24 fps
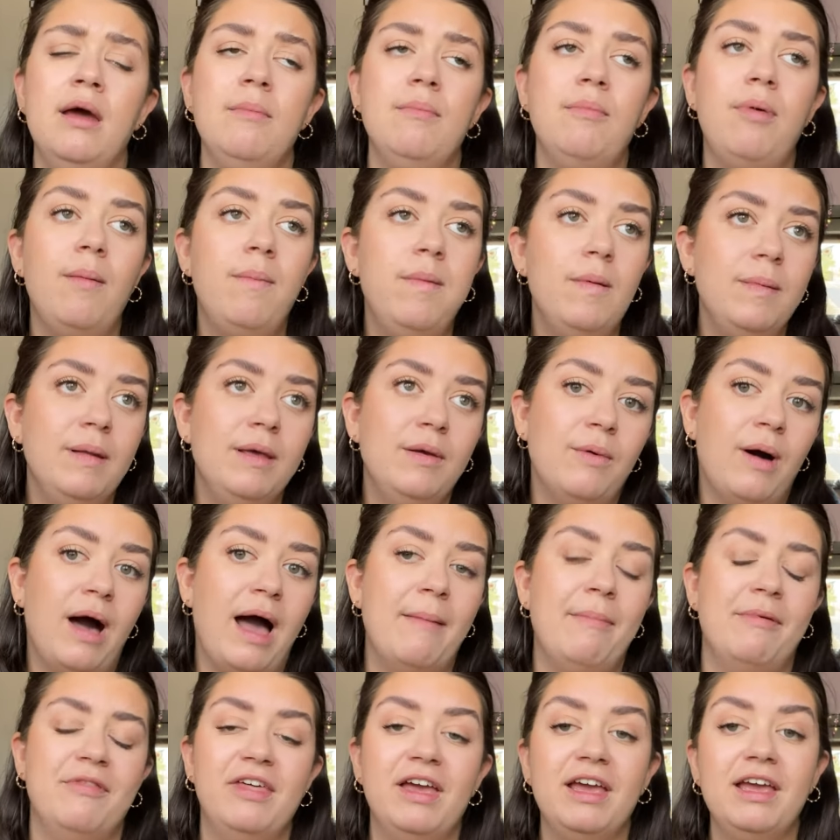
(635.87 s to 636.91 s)
probably why
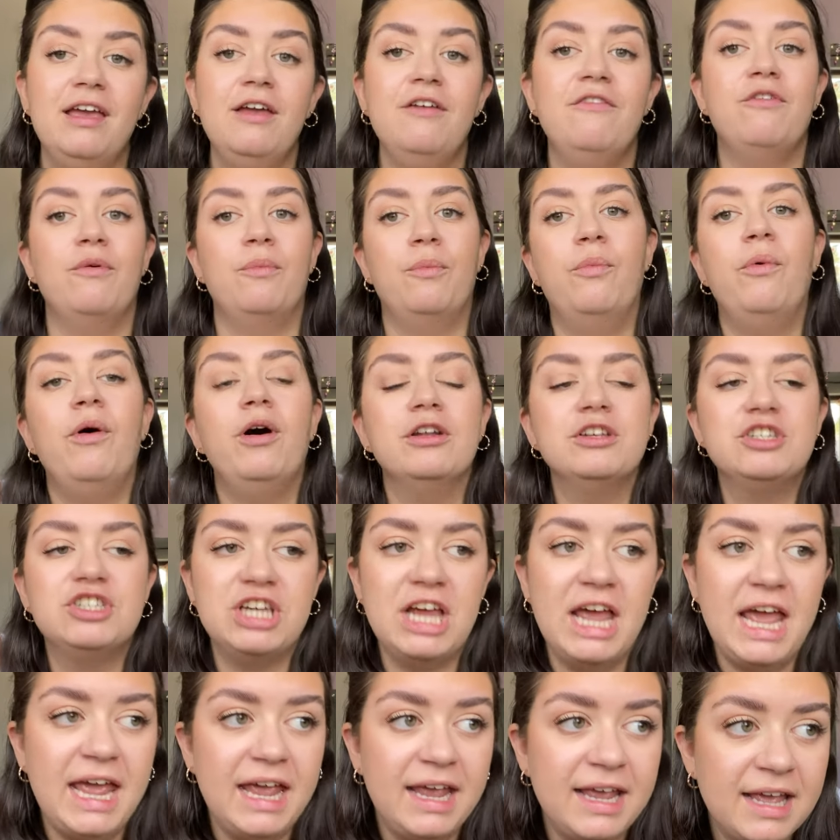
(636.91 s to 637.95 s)
but thank you for
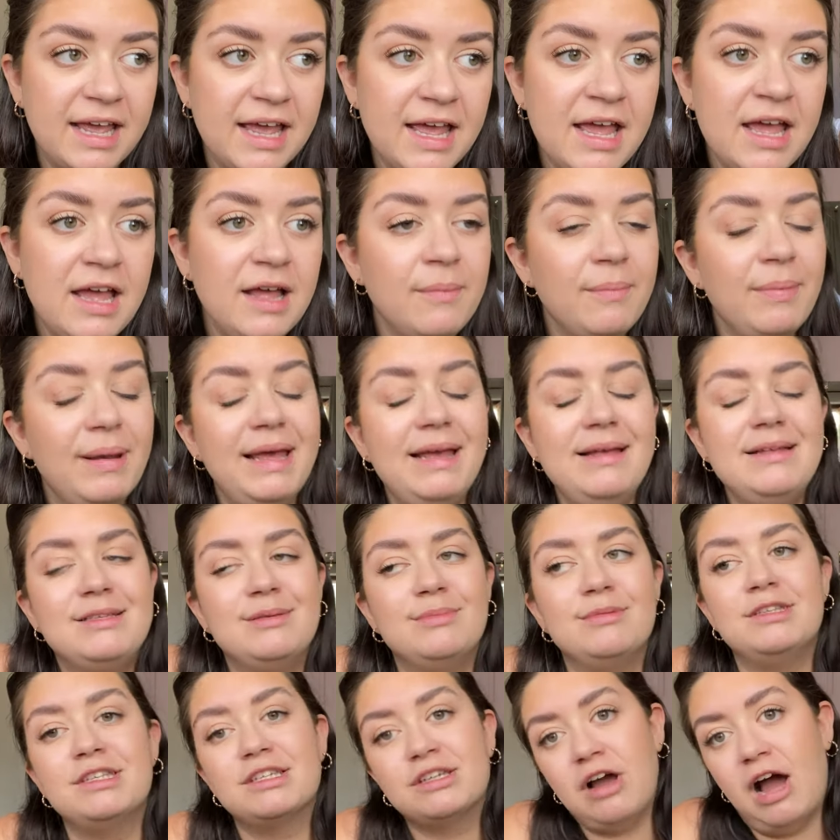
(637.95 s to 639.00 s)
watching please
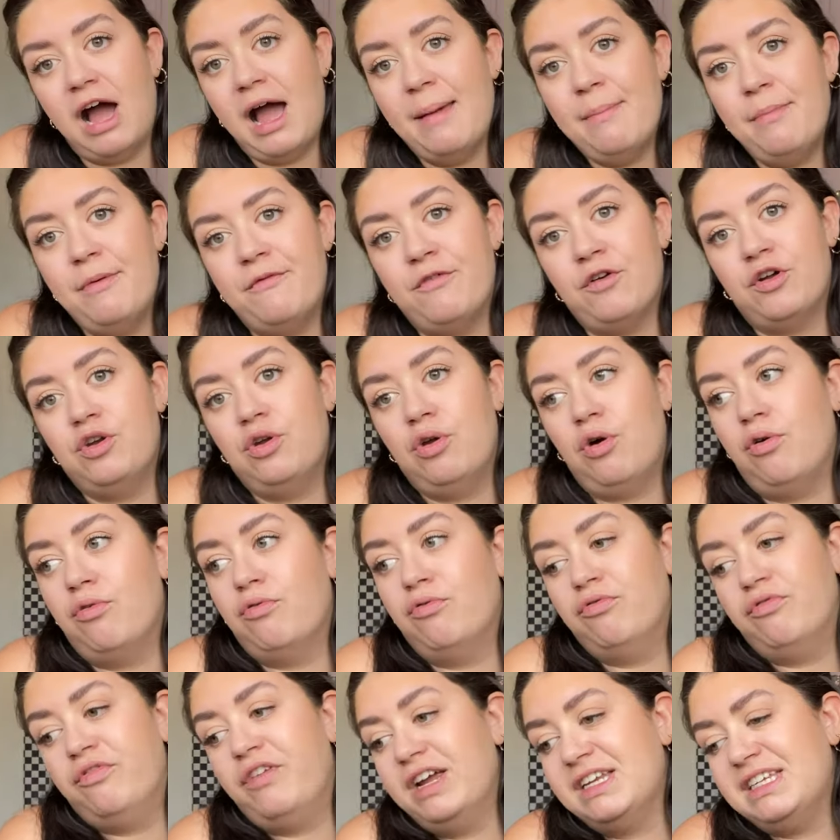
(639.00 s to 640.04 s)
subscribe if you're not
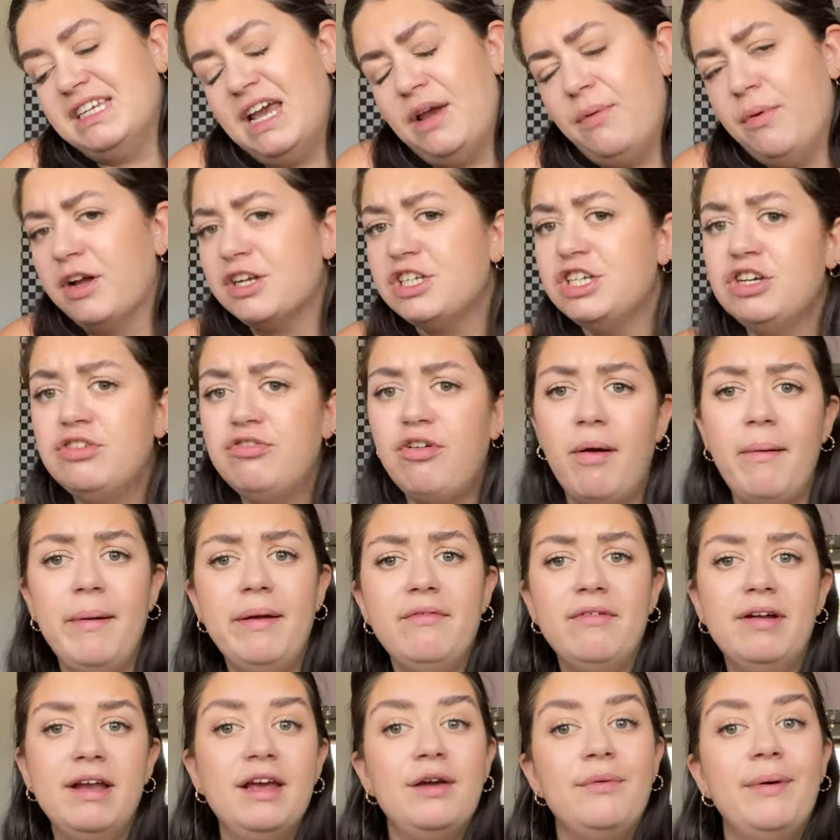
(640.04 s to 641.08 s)
already we're actually growing
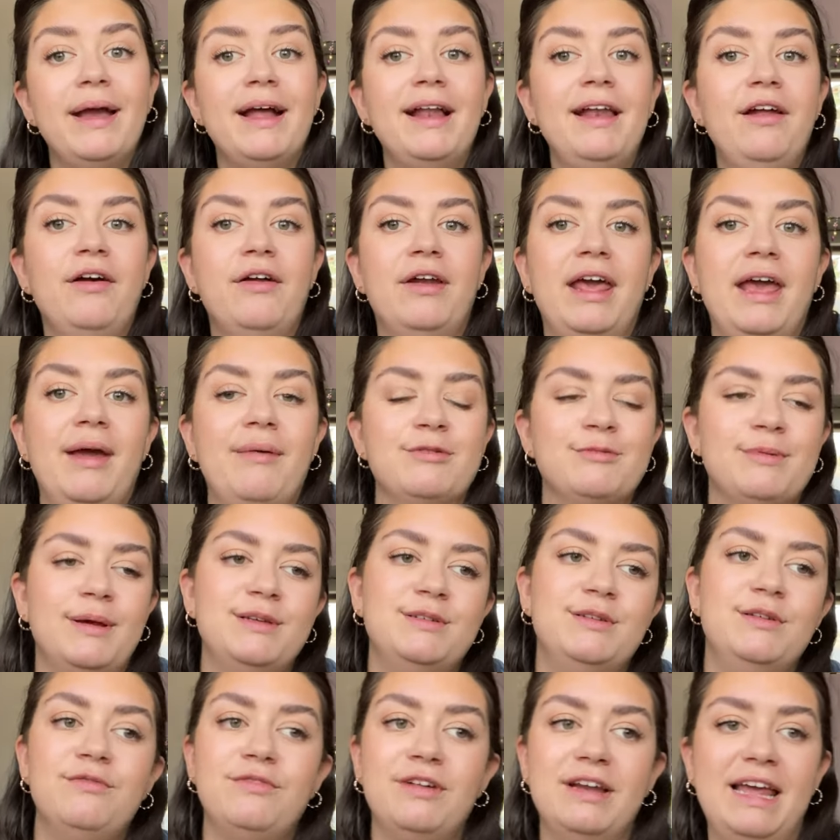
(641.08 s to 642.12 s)
really quickly on here which
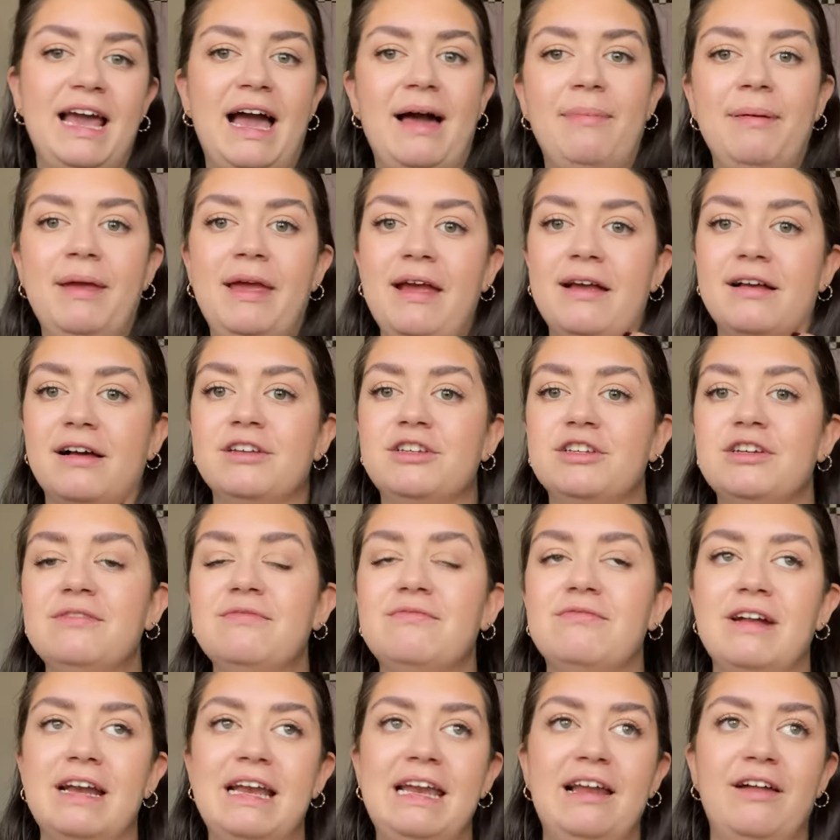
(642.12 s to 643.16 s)
makes me really happy because i do
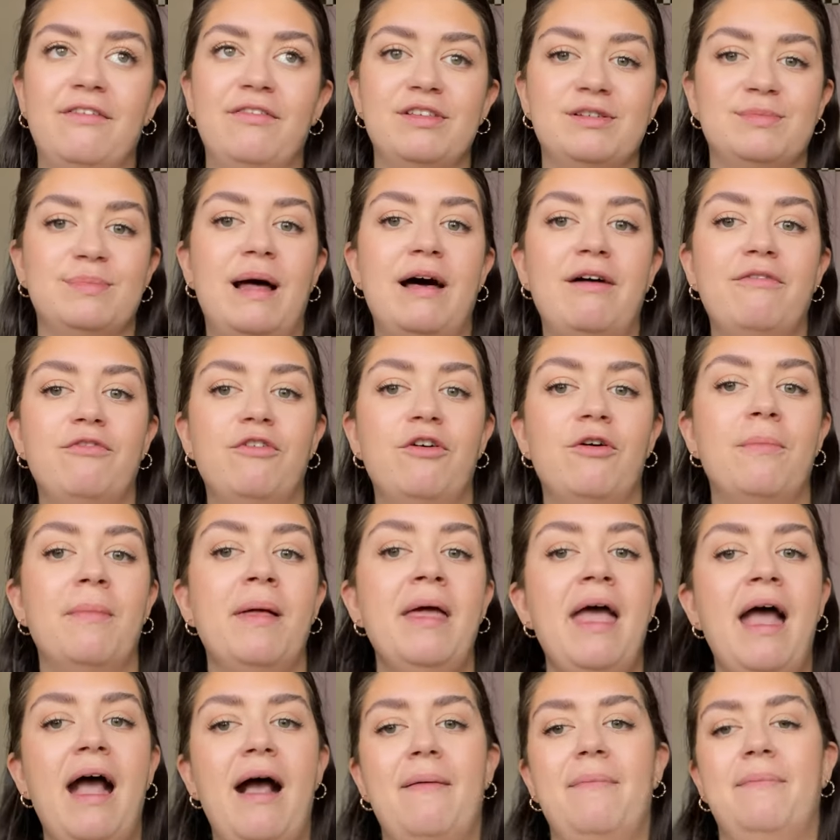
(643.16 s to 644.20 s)
really love this platform
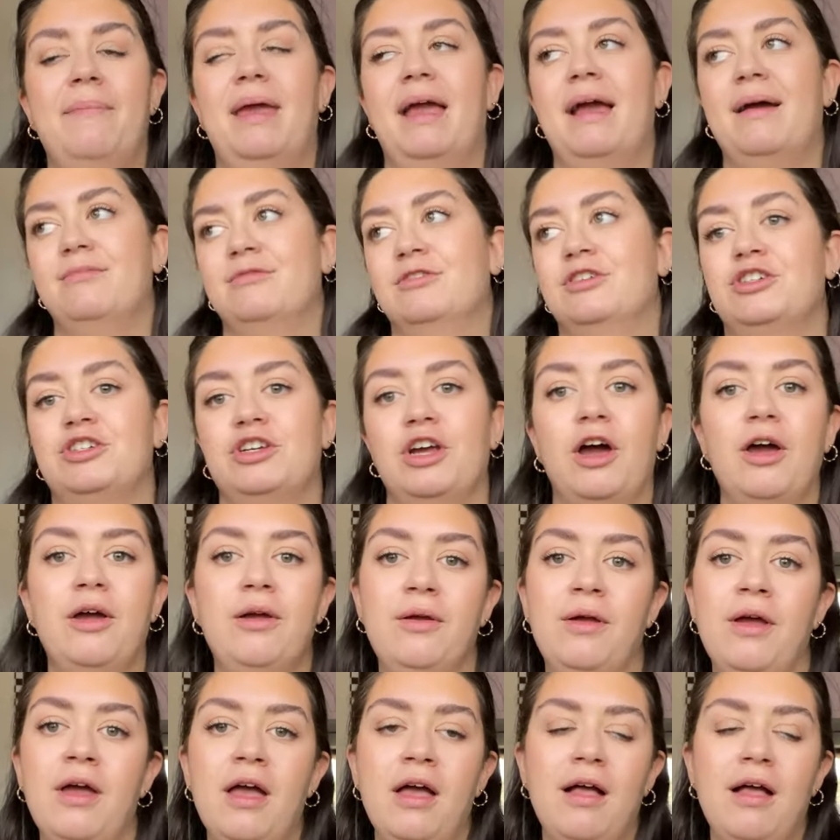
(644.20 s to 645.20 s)
and being able to show